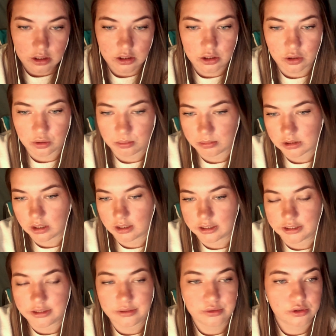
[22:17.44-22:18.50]
Gnomes are
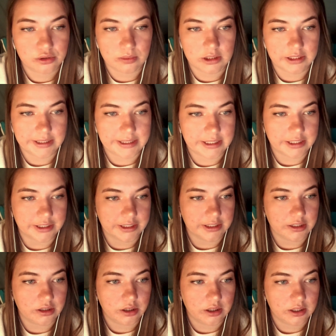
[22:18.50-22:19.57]
usually
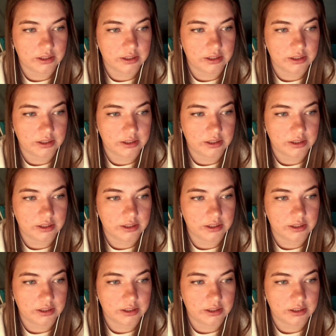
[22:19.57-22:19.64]
good.